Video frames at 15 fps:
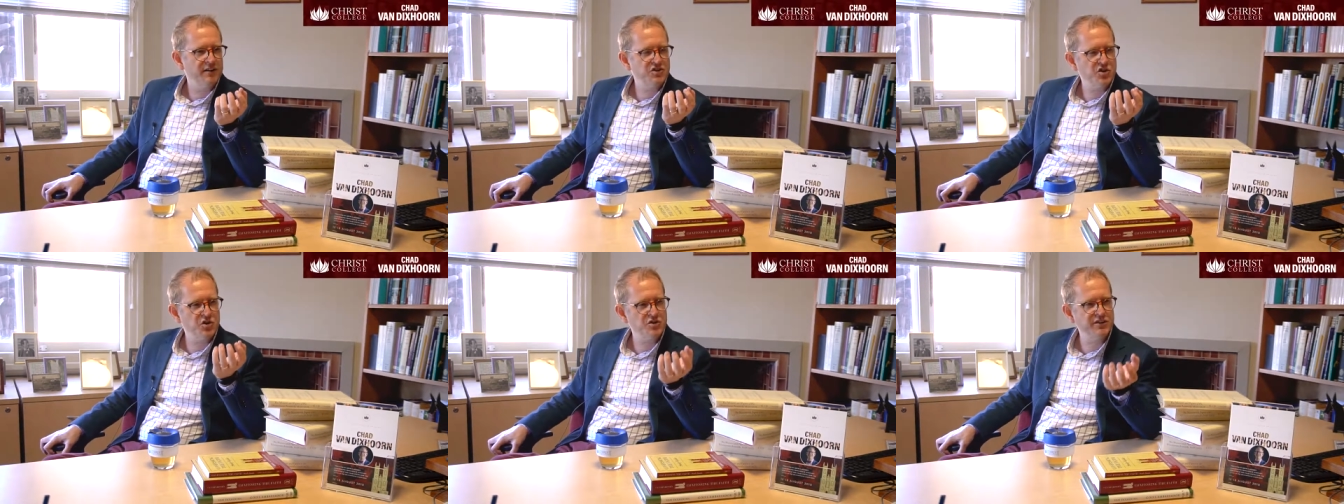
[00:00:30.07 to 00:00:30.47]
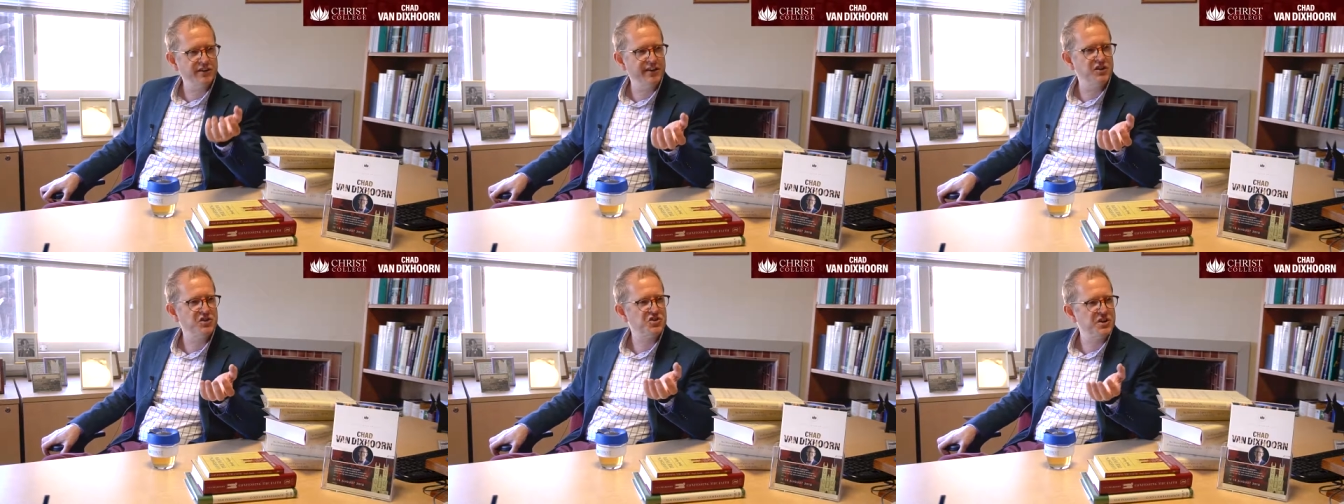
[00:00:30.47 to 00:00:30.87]
church
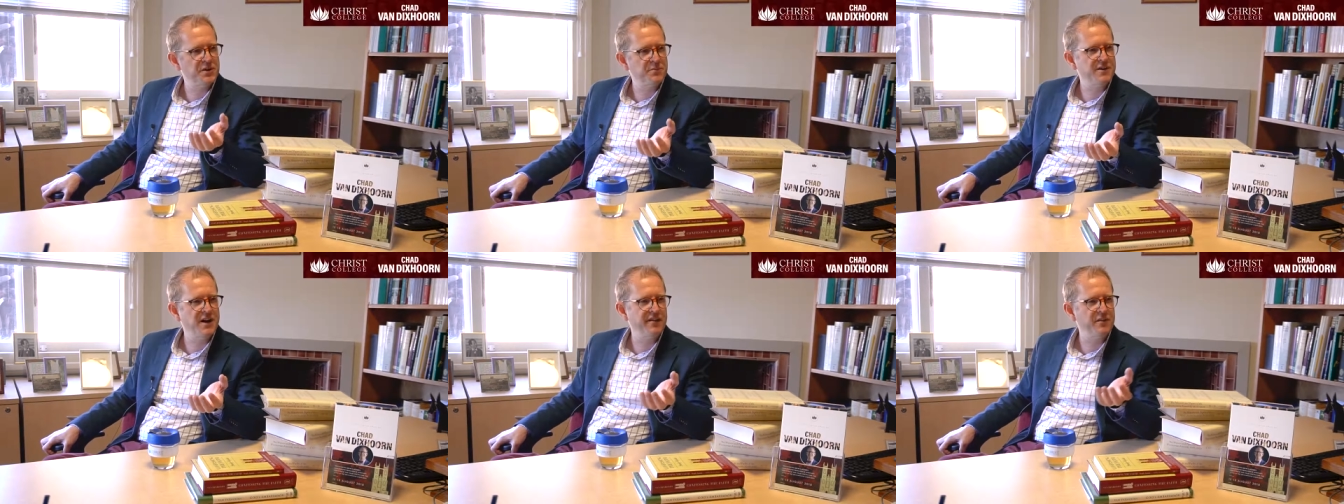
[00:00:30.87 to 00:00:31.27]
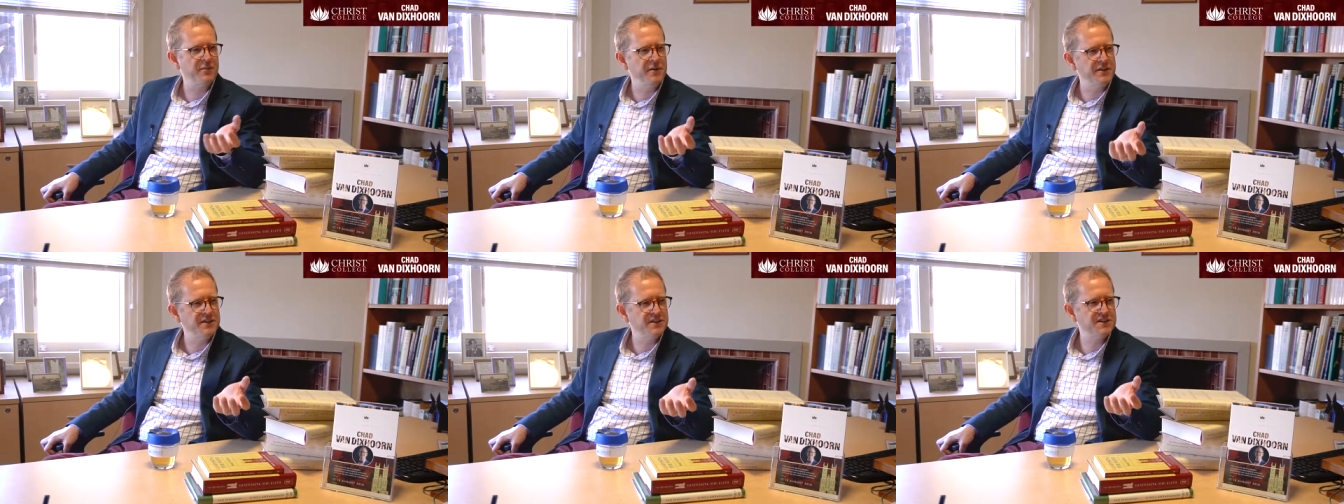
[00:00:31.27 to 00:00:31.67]
leadership,
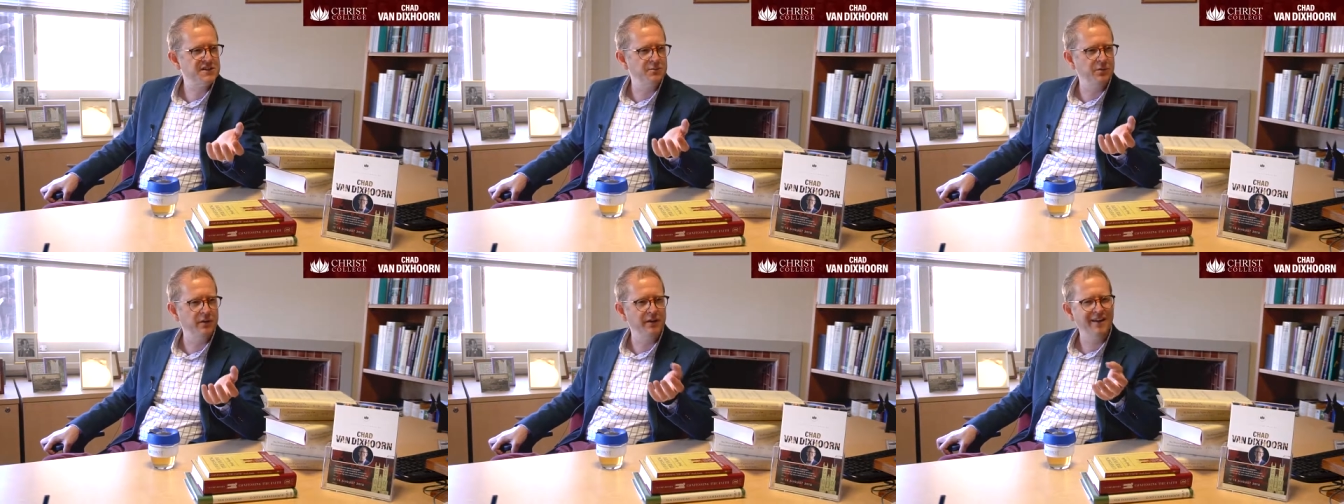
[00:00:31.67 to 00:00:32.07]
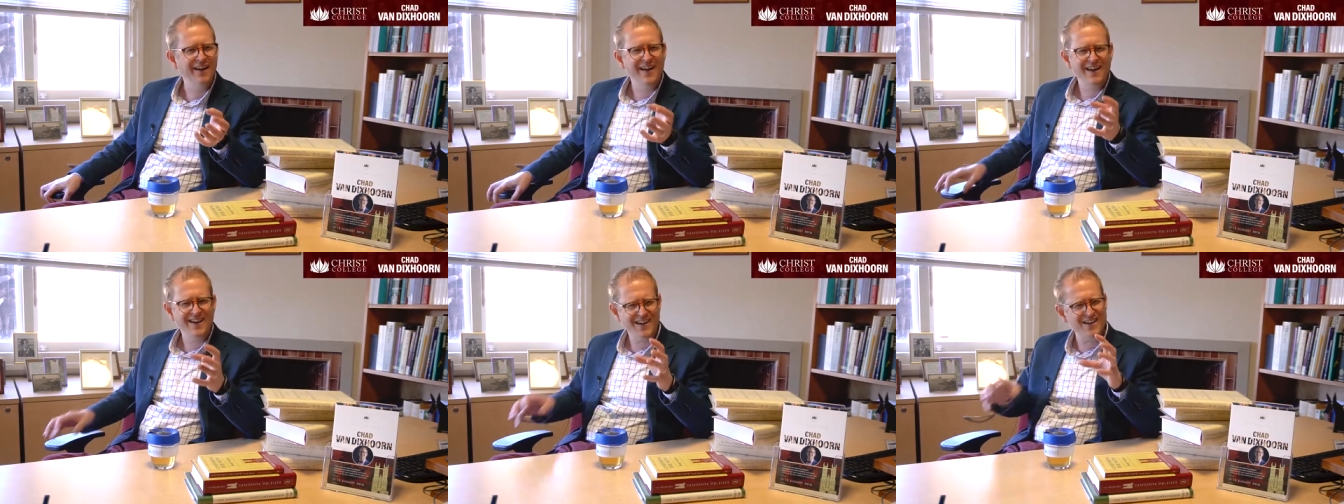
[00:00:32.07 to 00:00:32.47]
government discipline,
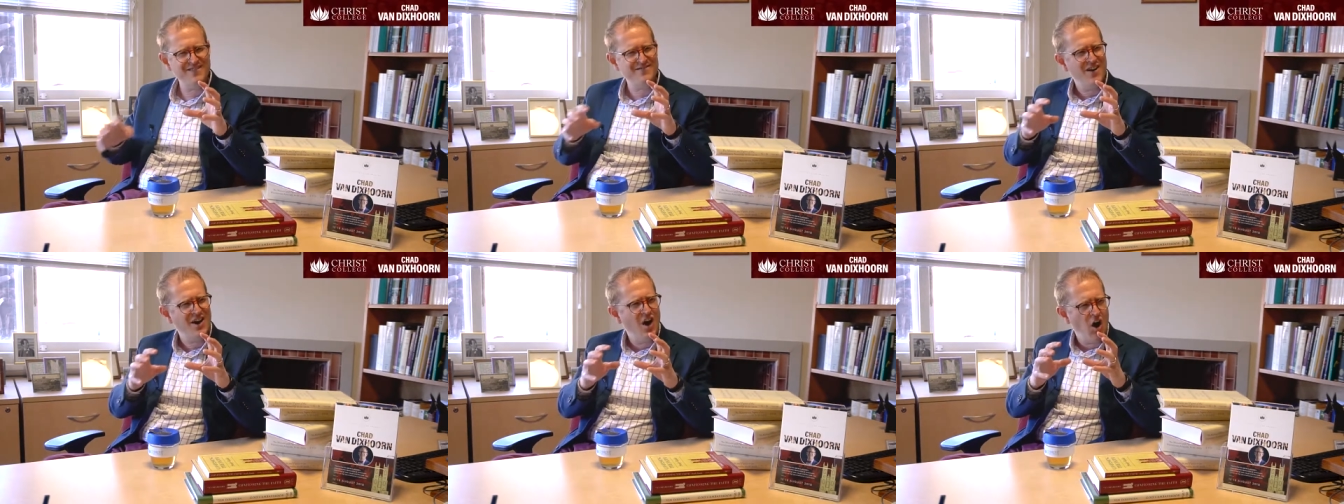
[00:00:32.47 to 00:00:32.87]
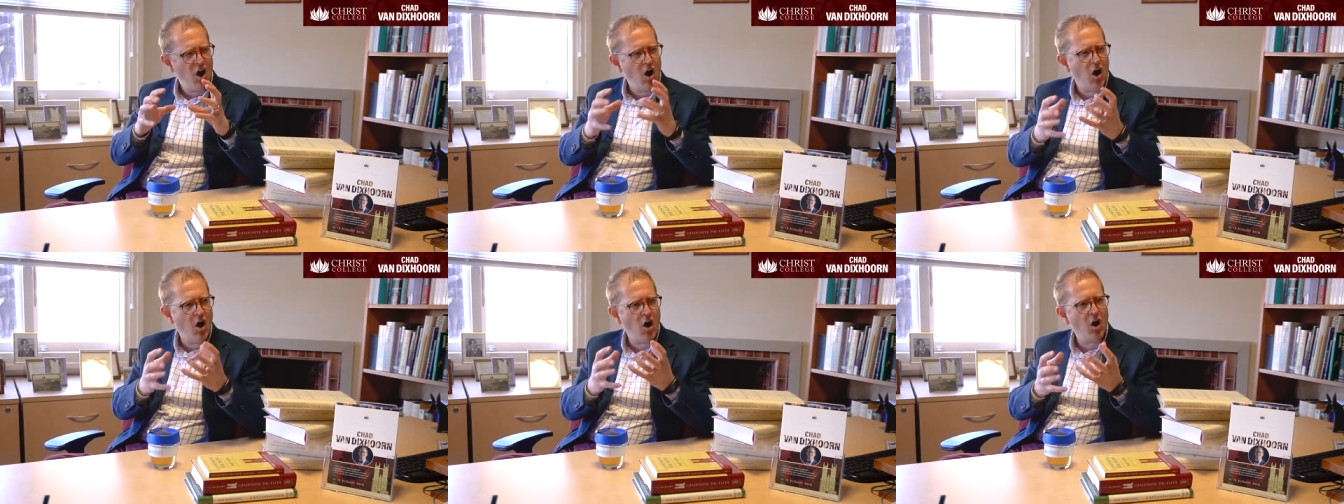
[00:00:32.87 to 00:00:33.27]
kind of
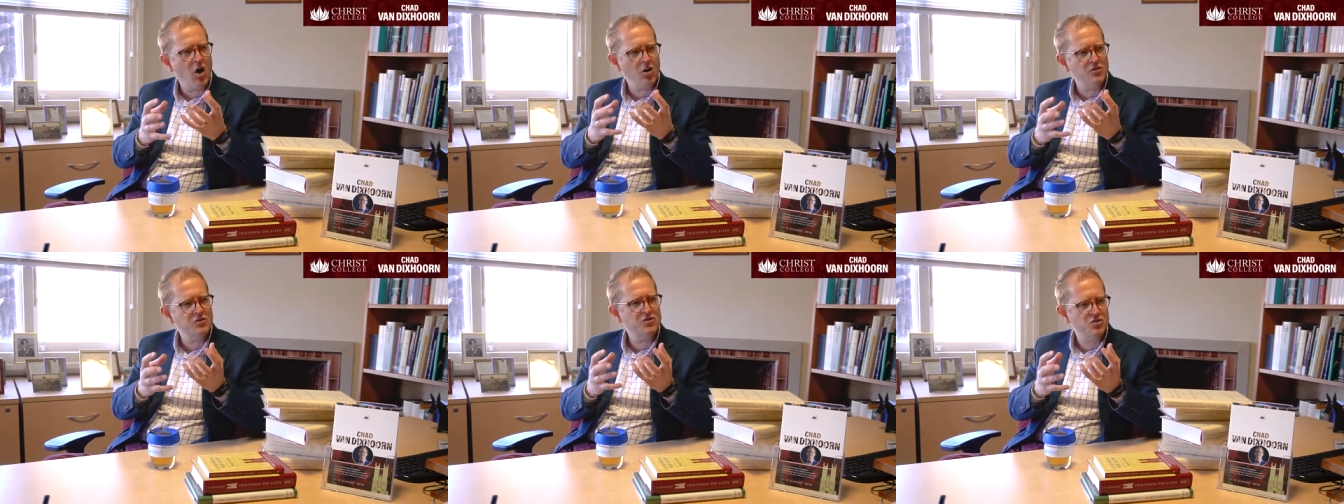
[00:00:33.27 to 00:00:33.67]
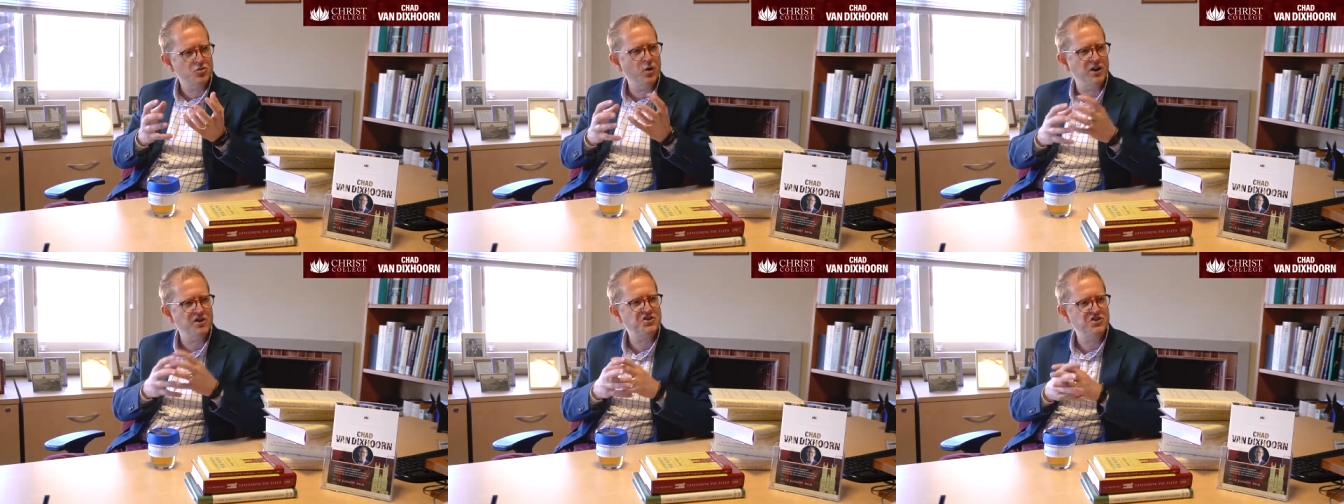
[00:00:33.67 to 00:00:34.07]
hard
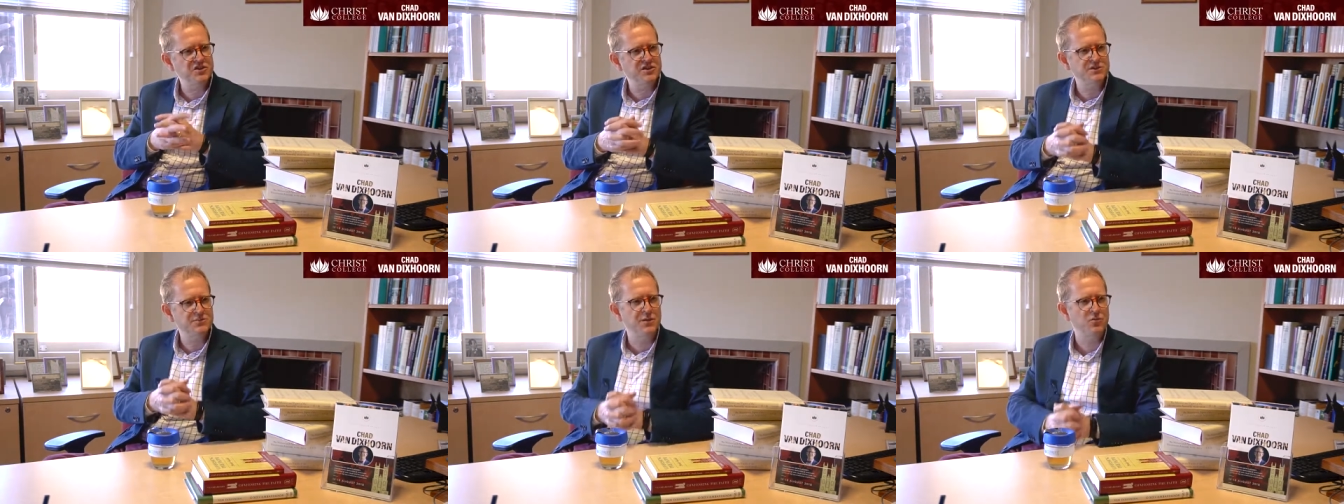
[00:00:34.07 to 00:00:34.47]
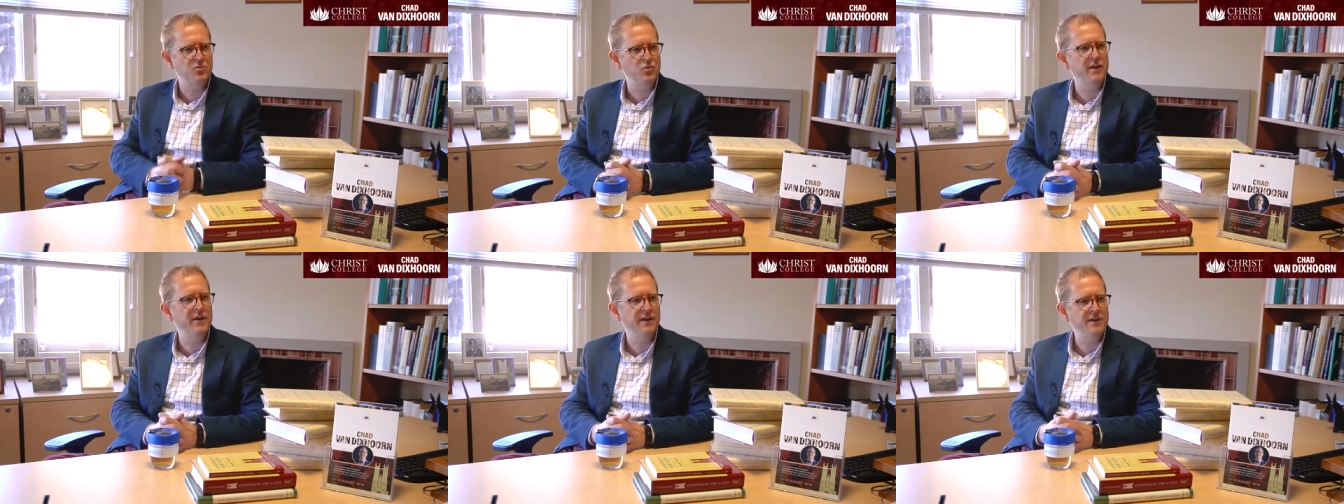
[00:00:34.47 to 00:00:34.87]
questions but
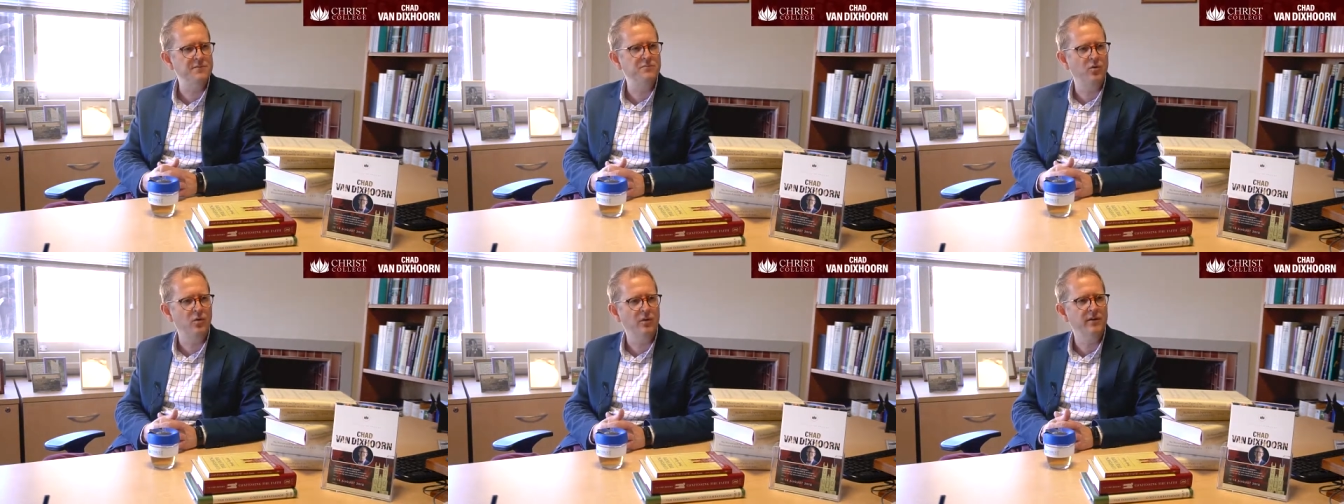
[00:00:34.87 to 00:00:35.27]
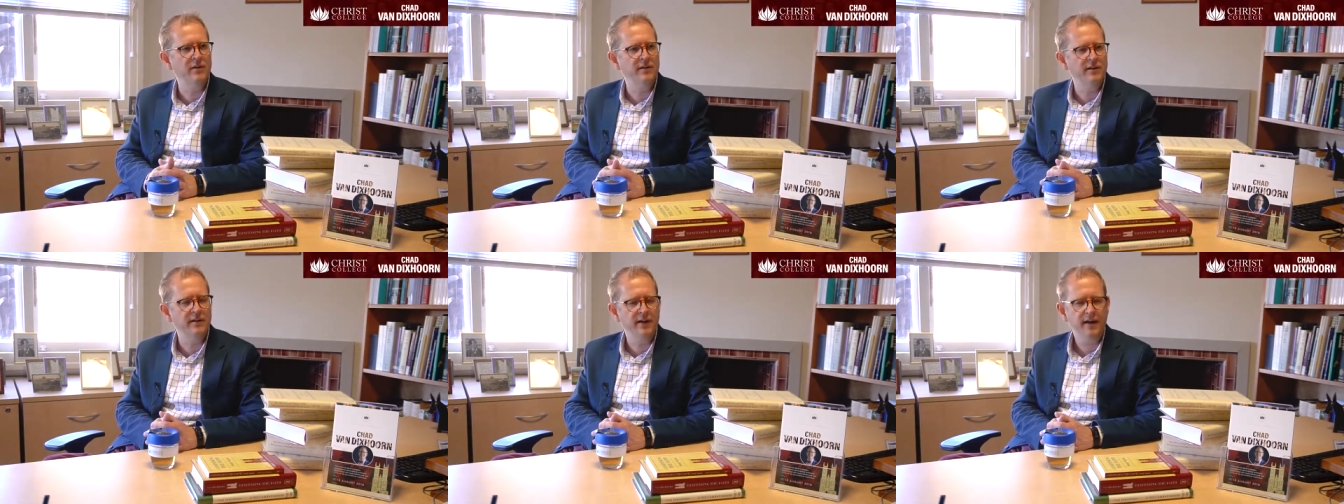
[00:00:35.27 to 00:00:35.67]
really
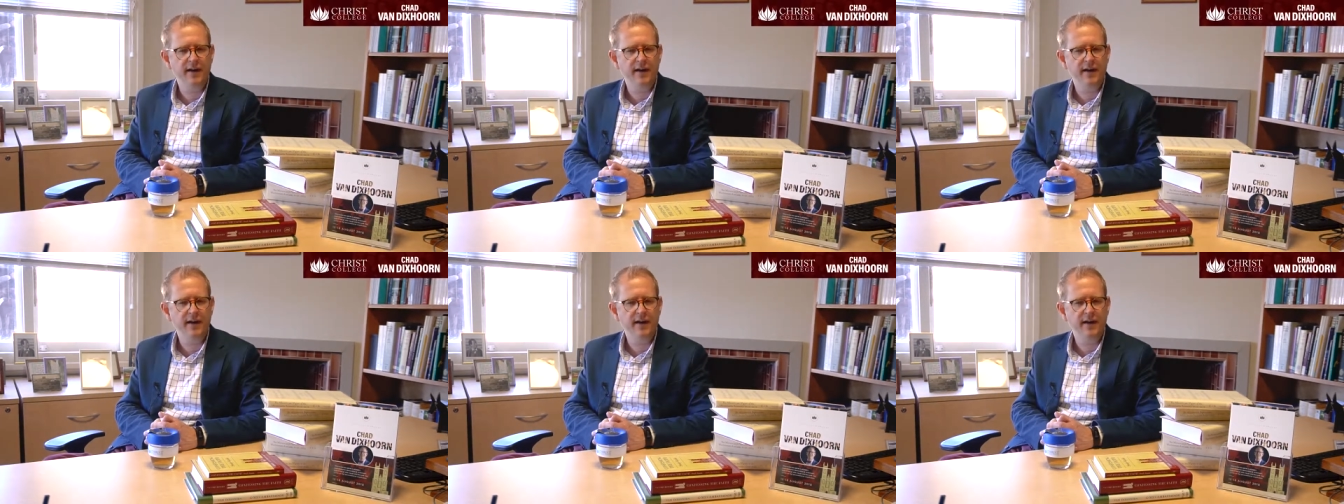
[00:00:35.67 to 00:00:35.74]
important.